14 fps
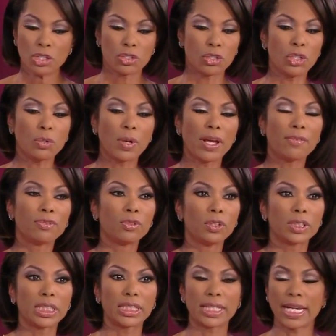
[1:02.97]
So you have
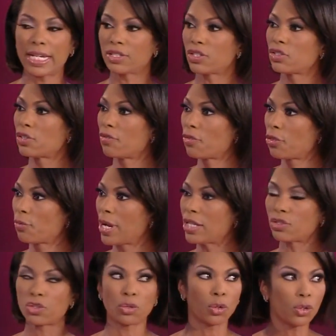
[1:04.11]
looked at cases of
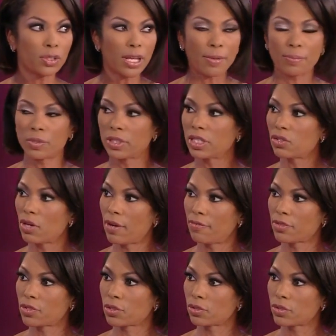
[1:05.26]
threats. You heard that police
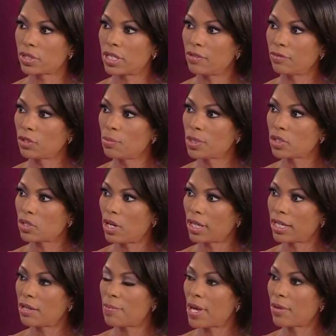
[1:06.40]
officer, Steve Loomis,
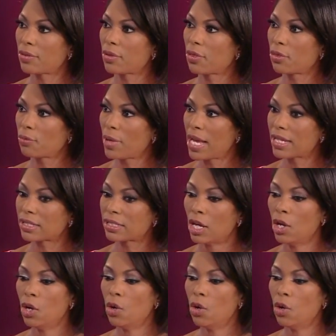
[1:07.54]
talking about the threats.